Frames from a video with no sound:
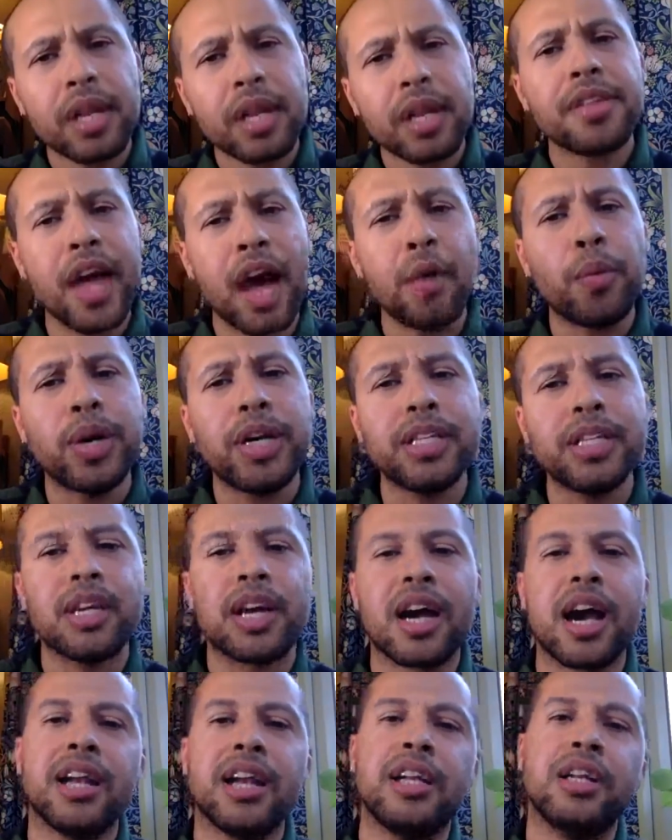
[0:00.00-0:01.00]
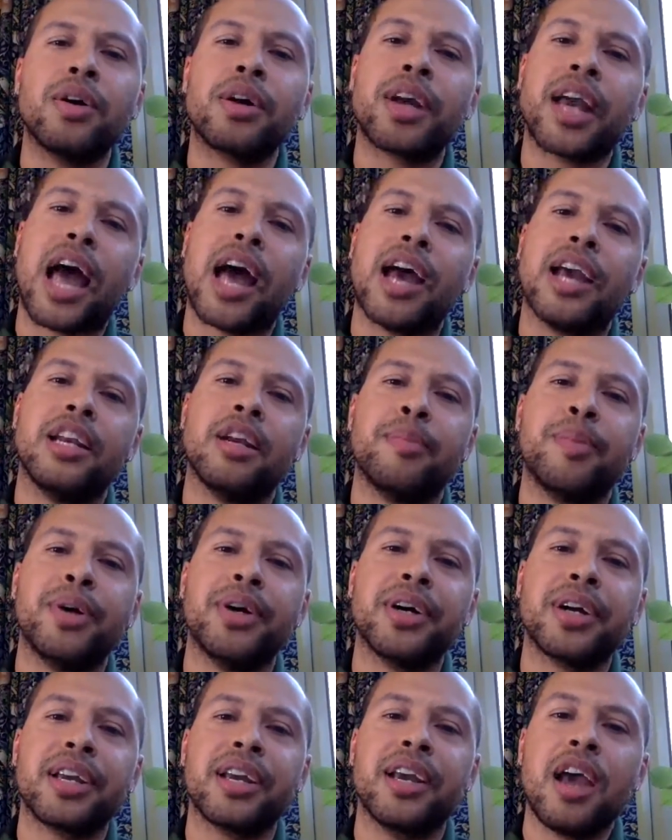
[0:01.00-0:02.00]
that I wanted to kind of look at in a
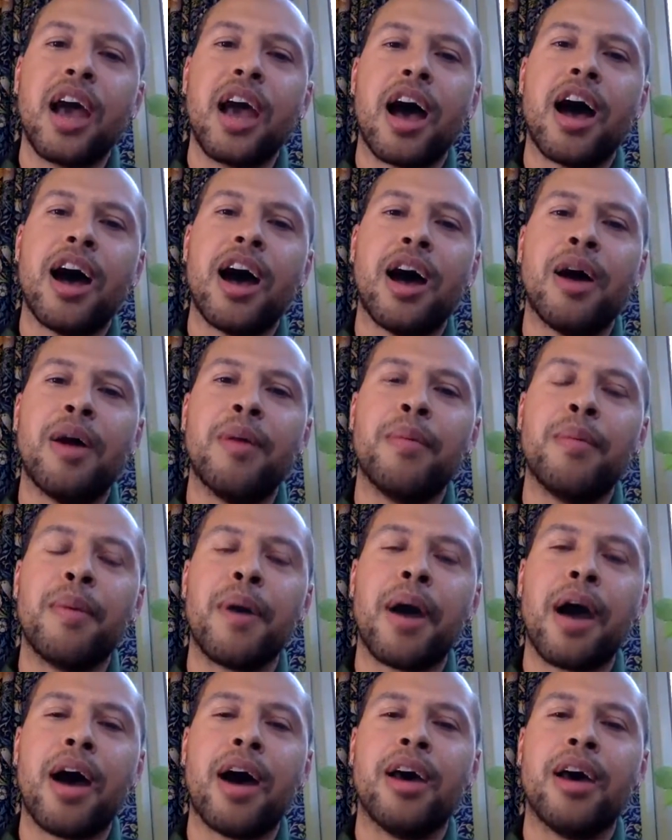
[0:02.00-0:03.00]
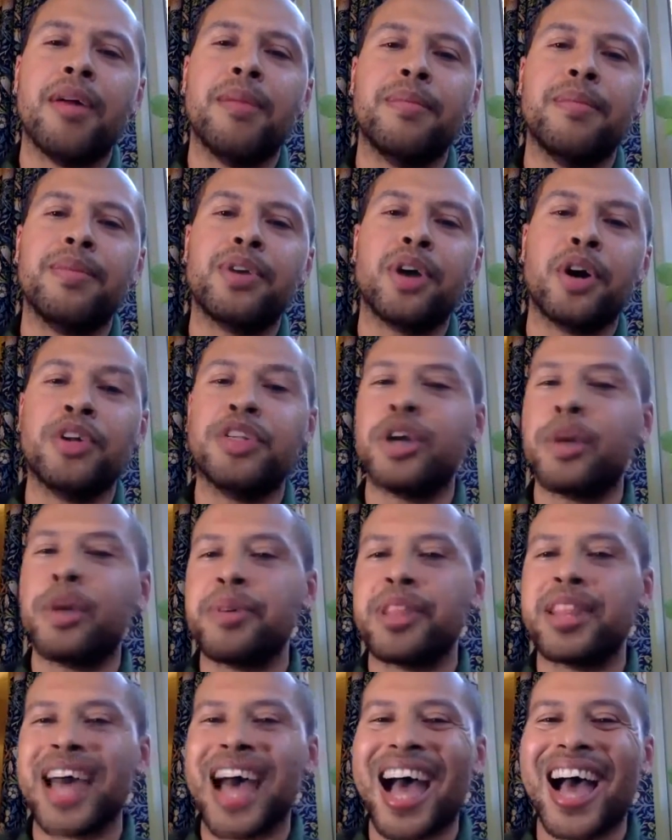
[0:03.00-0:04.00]
book. And on top
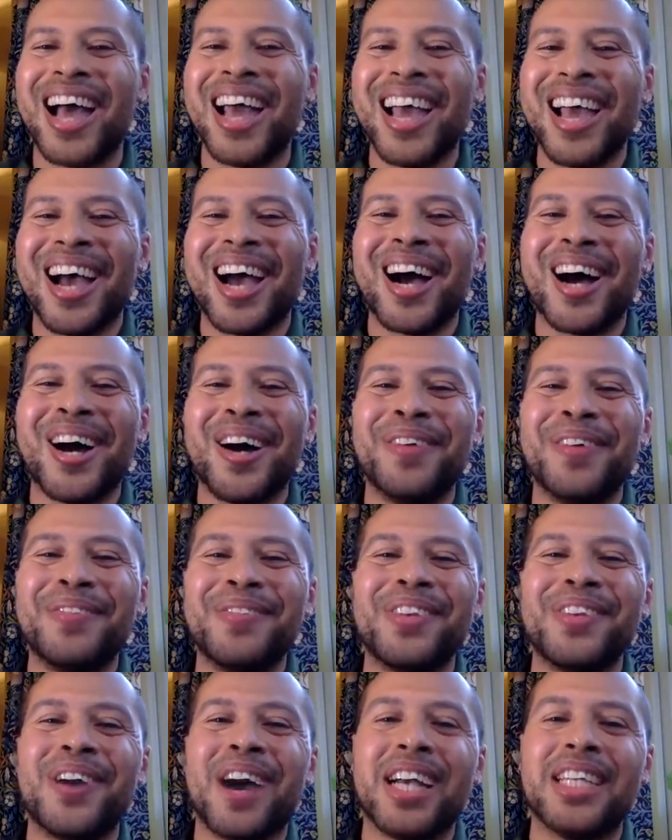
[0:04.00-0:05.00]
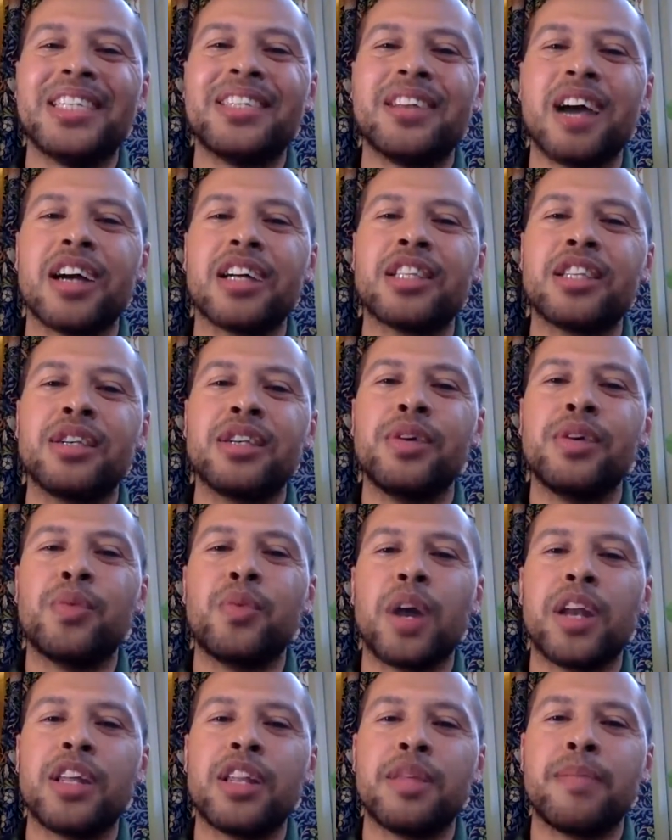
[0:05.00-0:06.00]
of that, I stuck to
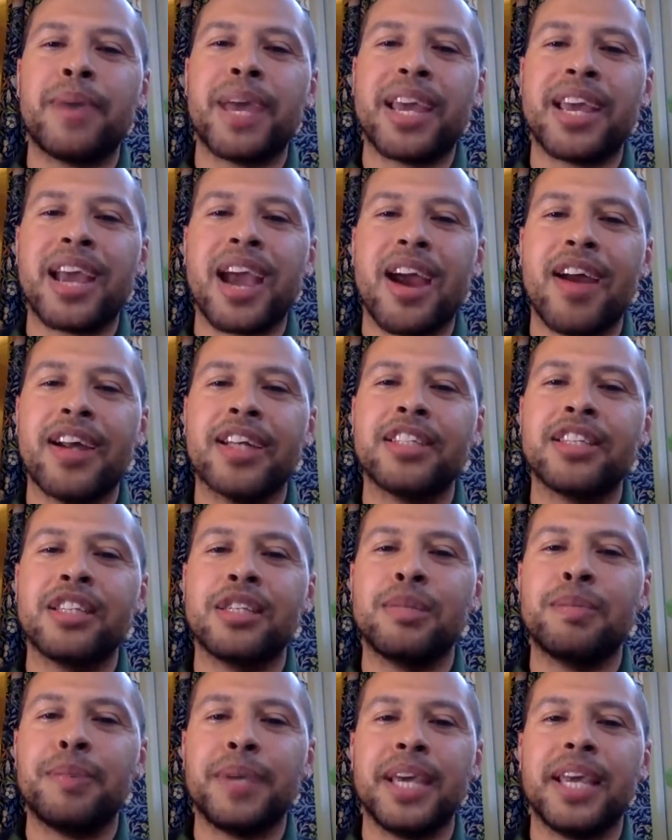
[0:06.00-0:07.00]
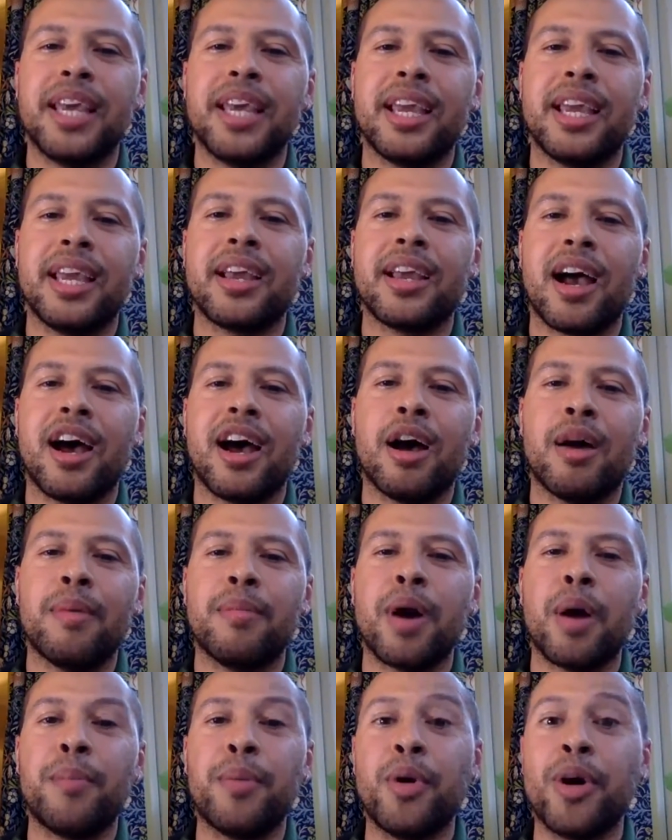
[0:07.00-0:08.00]
one of the main characters being
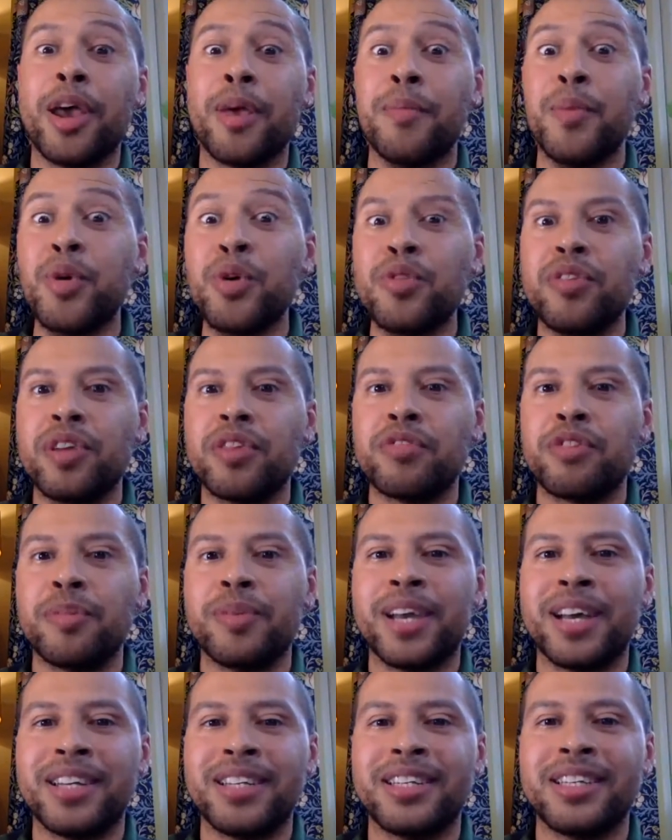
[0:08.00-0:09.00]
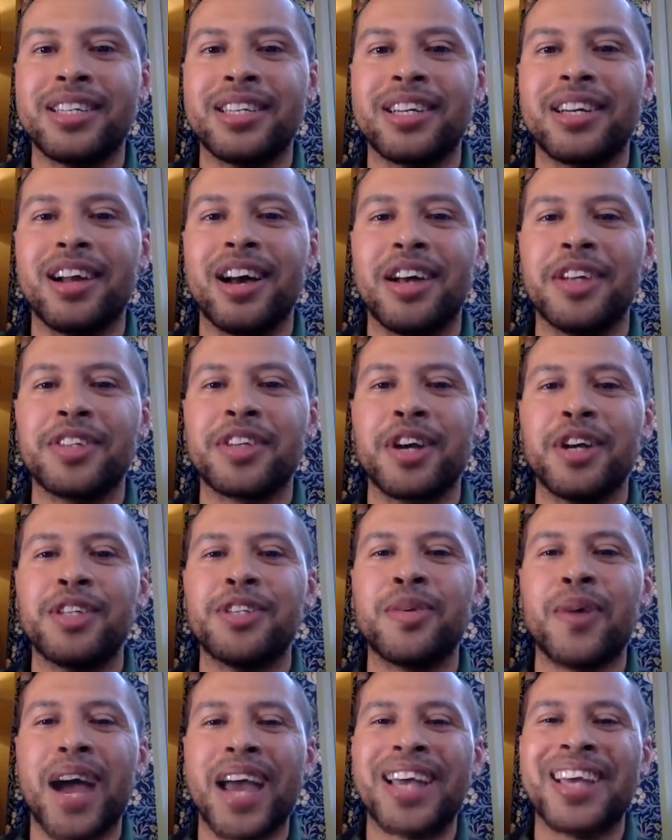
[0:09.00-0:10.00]
a boy moving from London to Glasgow,
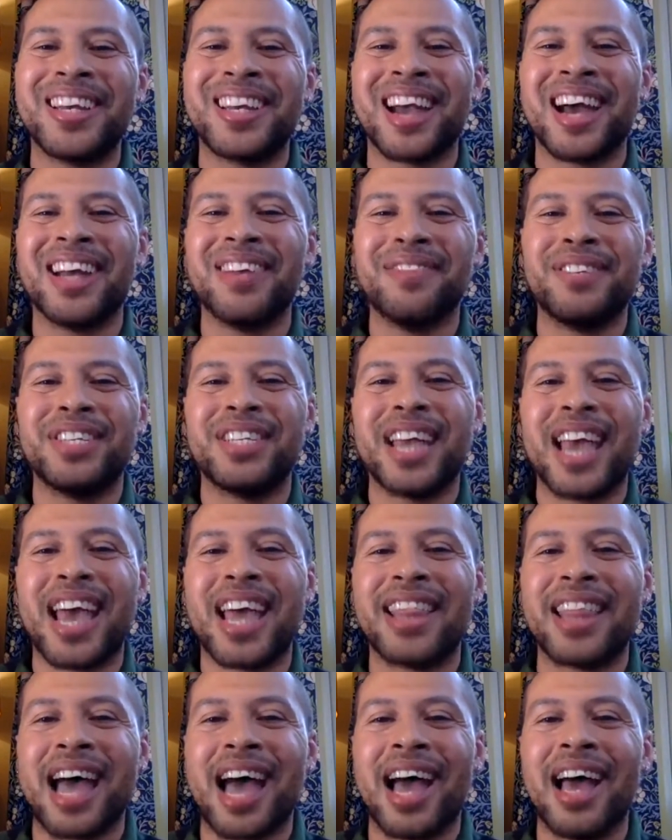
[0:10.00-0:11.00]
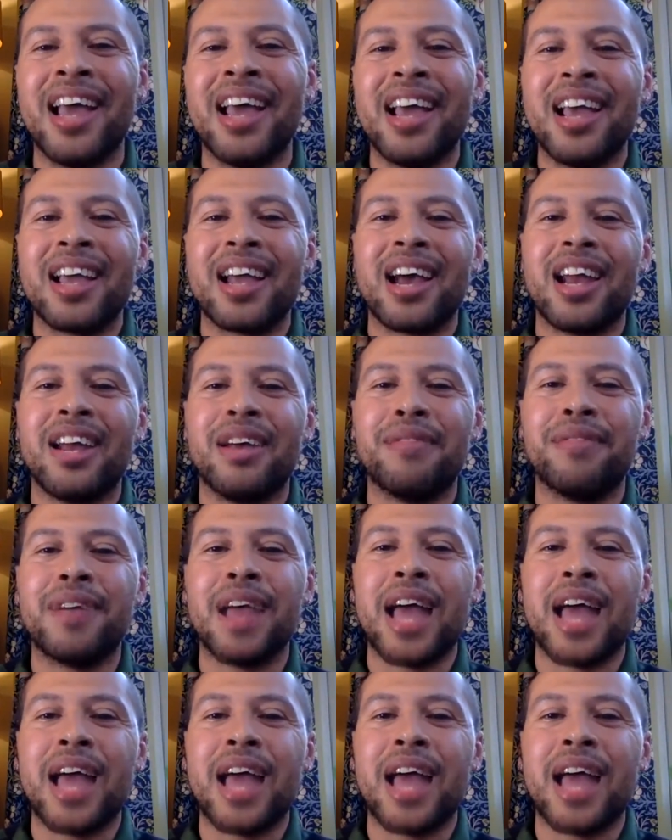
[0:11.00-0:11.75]
so I could kind of share that kind of